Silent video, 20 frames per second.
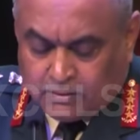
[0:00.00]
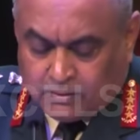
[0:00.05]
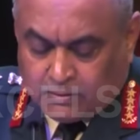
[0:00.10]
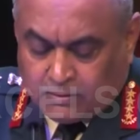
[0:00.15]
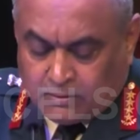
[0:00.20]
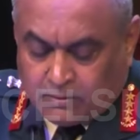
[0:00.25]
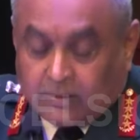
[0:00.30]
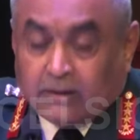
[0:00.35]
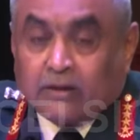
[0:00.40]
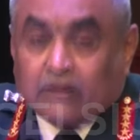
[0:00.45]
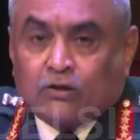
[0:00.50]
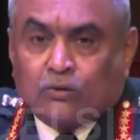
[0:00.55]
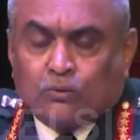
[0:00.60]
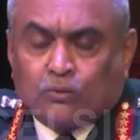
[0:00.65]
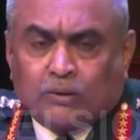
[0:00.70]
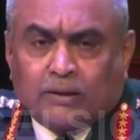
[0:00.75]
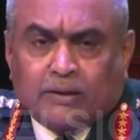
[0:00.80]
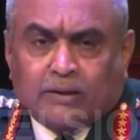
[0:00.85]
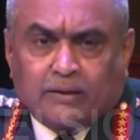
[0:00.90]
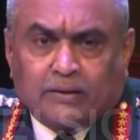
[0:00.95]

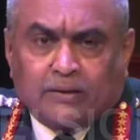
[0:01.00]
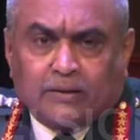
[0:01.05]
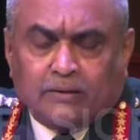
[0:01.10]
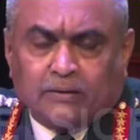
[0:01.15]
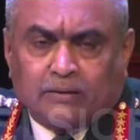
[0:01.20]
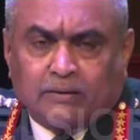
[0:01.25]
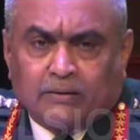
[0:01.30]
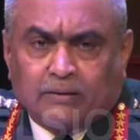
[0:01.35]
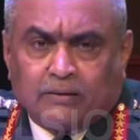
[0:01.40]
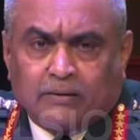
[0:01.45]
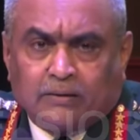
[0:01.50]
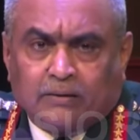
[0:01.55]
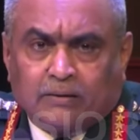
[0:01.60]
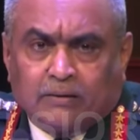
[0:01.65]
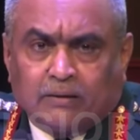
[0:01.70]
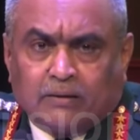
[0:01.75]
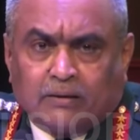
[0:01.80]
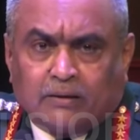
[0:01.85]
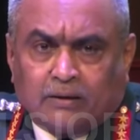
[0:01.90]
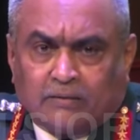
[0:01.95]
including
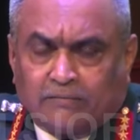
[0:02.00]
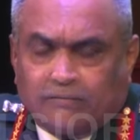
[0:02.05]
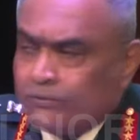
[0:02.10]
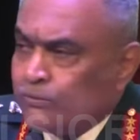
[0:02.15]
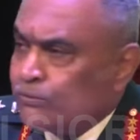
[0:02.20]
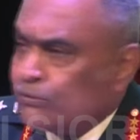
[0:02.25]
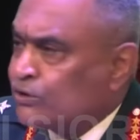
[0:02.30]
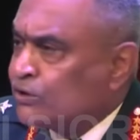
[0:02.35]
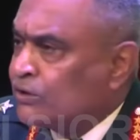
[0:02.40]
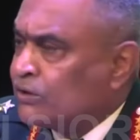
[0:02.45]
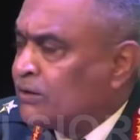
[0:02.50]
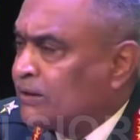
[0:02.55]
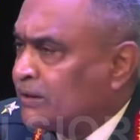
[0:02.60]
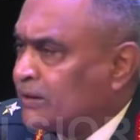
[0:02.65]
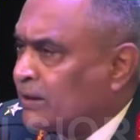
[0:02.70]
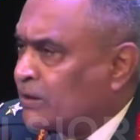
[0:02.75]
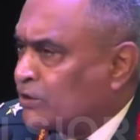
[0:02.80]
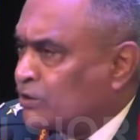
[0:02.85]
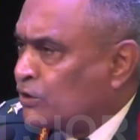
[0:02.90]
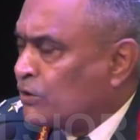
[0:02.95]
infusion,
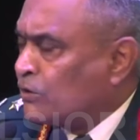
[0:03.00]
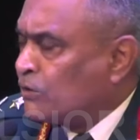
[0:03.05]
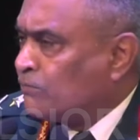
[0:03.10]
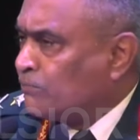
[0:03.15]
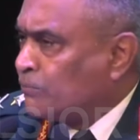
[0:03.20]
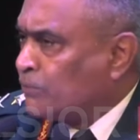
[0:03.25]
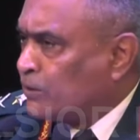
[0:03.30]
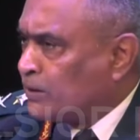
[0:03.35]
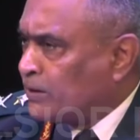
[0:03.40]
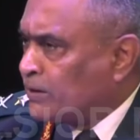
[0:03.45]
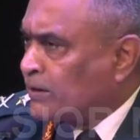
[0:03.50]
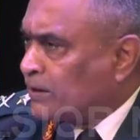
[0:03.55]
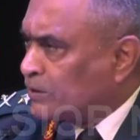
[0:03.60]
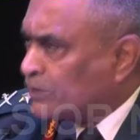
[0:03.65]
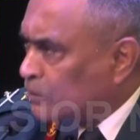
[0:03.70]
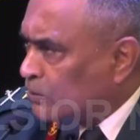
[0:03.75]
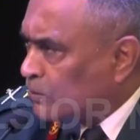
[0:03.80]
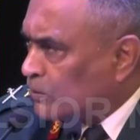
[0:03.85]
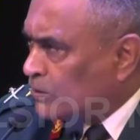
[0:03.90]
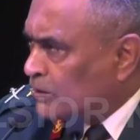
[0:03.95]
induction of modern
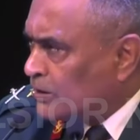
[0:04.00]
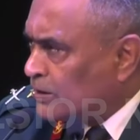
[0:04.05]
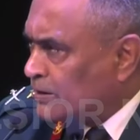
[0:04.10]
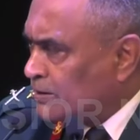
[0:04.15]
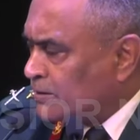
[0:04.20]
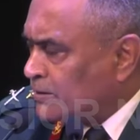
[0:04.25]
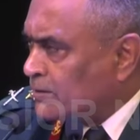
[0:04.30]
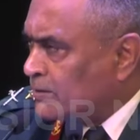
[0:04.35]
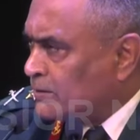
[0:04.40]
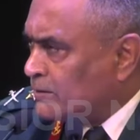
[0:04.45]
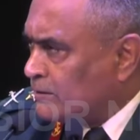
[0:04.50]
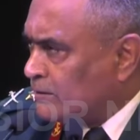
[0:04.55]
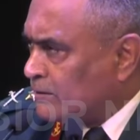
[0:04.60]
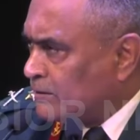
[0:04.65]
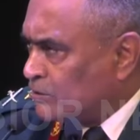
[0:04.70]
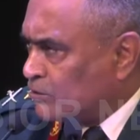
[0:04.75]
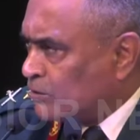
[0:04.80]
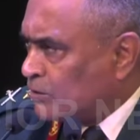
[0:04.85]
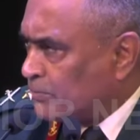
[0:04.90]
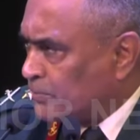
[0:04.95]
technologies,
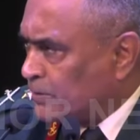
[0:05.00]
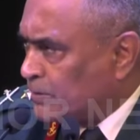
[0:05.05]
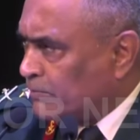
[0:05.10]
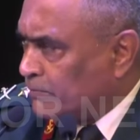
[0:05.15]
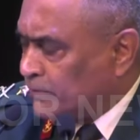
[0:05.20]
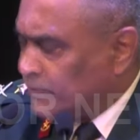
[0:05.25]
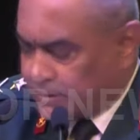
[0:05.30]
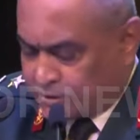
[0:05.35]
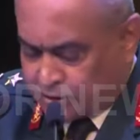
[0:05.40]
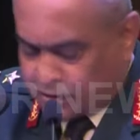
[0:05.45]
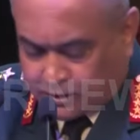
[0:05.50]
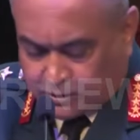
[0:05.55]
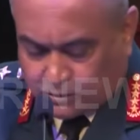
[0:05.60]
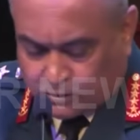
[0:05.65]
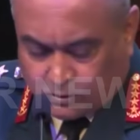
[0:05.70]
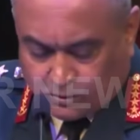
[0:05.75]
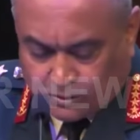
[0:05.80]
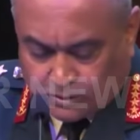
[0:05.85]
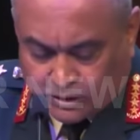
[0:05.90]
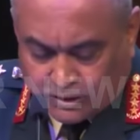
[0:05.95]
disruptive niche
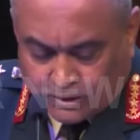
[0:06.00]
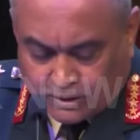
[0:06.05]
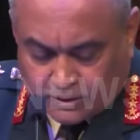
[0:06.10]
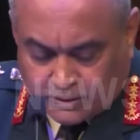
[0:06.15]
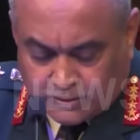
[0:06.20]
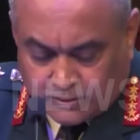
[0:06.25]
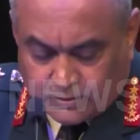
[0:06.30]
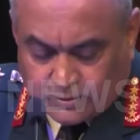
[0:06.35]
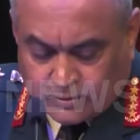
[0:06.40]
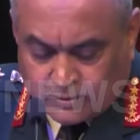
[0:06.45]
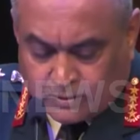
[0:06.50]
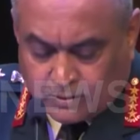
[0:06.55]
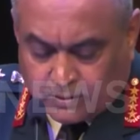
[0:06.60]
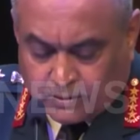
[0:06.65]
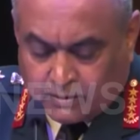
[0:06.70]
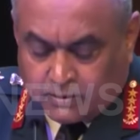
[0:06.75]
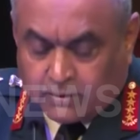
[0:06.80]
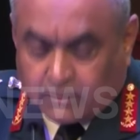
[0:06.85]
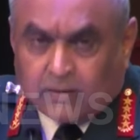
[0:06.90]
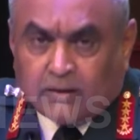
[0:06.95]
technologies,
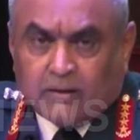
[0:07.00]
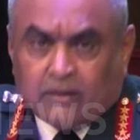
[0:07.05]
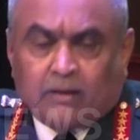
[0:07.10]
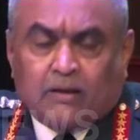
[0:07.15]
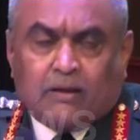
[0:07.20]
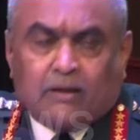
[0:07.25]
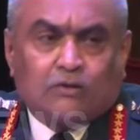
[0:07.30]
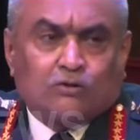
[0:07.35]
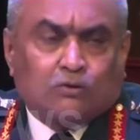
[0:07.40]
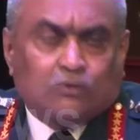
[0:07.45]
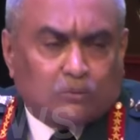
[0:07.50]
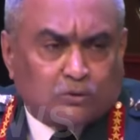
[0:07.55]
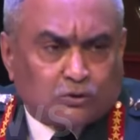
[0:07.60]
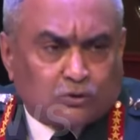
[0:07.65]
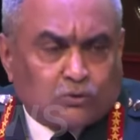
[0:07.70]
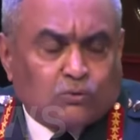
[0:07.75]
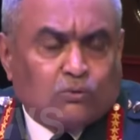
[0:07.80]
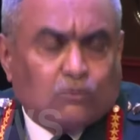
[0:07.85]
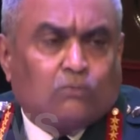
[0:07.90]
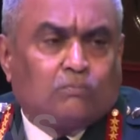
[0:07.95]
as
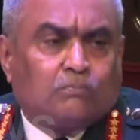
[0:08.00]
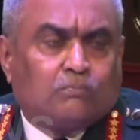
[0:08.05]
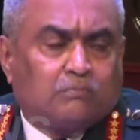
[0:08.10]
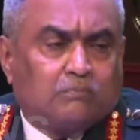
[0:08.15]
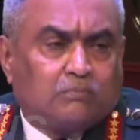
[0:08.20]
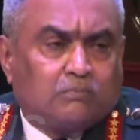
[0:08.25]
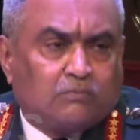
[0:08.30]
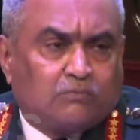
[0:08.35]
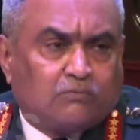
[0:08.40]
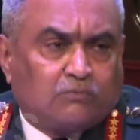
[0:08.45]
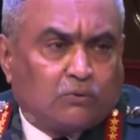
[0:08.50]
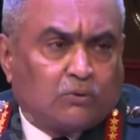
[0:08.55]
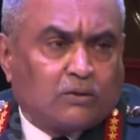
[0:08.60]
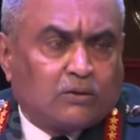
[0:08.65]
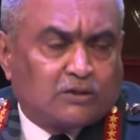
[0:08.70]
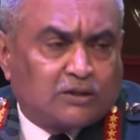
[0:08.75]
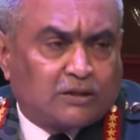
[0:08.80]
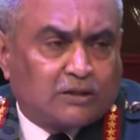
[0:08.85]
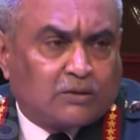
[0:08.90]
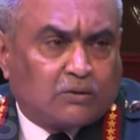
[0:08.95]
also
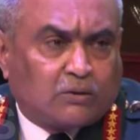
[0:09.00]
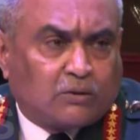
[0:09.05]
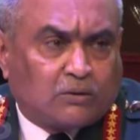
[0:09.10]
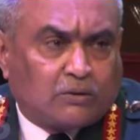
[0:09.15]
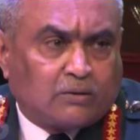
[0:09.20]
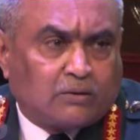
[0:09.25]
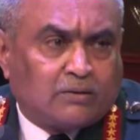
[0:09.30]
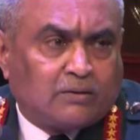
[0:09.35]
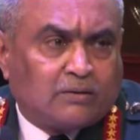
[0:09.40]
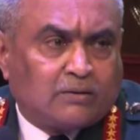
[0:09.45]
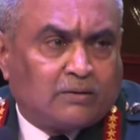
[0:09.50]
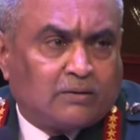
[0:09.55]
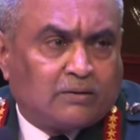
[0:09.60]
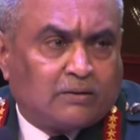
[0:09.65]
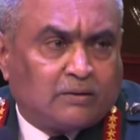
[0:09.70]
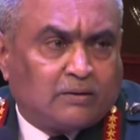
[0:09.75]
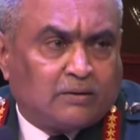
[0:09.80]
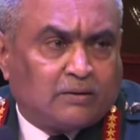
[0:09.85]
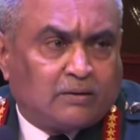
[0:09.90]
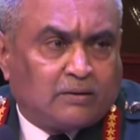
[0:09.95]
focusing on
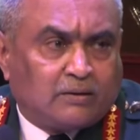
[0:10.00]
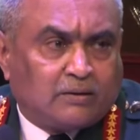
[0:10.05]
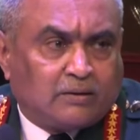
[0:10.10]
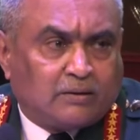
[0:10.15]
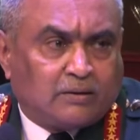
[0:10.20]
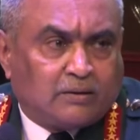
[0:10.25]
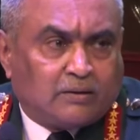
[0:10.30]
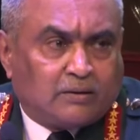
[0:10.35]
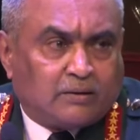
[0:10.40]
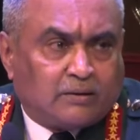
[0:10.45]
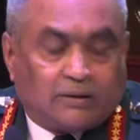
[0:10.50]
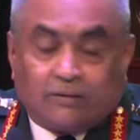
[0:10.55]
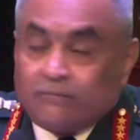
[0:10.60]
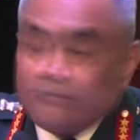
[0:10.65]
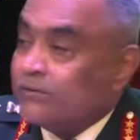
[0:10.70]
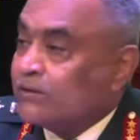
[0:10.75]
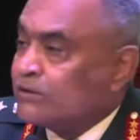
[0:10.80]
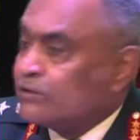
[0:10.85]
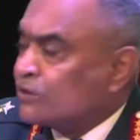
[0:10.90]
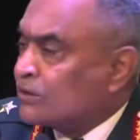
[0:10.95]

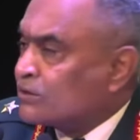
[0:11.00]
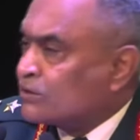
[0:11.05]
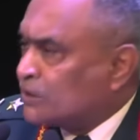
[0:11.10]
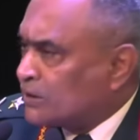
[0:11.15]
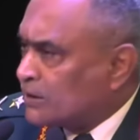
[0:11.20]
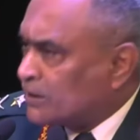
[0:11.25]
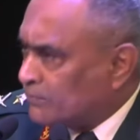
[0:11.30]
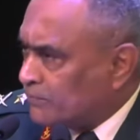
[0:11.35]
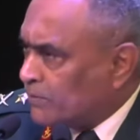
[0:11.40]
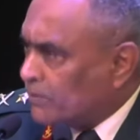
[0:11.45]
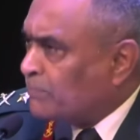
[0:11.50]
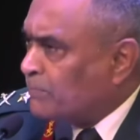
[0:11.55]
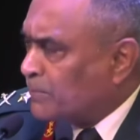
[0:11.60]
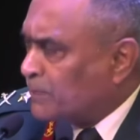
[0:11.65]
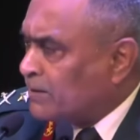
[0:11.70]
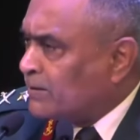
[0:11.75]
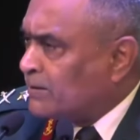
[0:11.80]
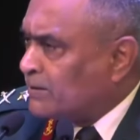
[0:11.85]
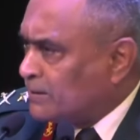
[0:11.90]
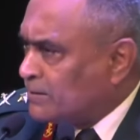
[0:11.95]
infrastructure
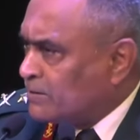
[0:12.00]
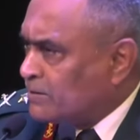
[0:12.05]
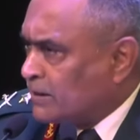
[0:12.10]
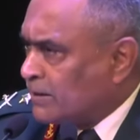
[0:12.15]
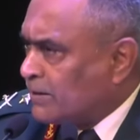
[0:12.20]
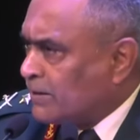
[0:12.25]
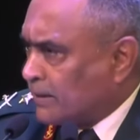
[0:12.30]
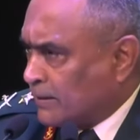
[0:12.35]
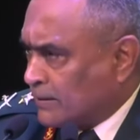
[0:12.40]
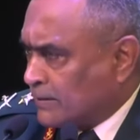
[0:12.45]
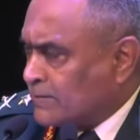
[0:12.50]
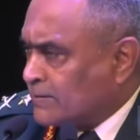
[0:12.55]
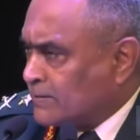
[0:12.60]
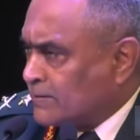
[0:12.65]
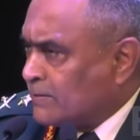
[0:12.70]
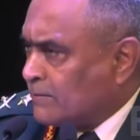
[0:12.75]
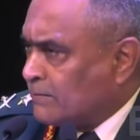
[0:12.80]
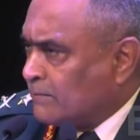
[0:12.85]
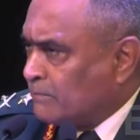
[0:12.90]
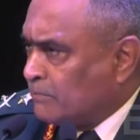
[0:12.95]
development in these areas,
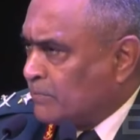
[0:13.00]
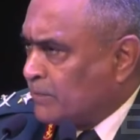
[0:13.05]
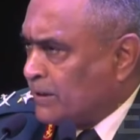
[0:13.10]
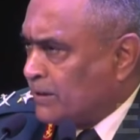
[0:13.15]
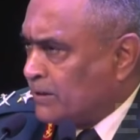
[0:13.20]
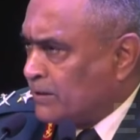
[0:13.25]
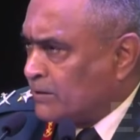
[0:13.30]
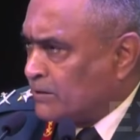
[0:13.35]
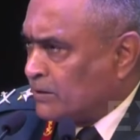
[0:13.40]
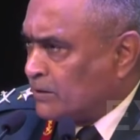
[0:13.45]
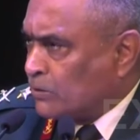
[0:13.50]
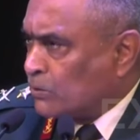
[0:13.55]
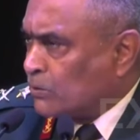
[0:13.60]
be it the road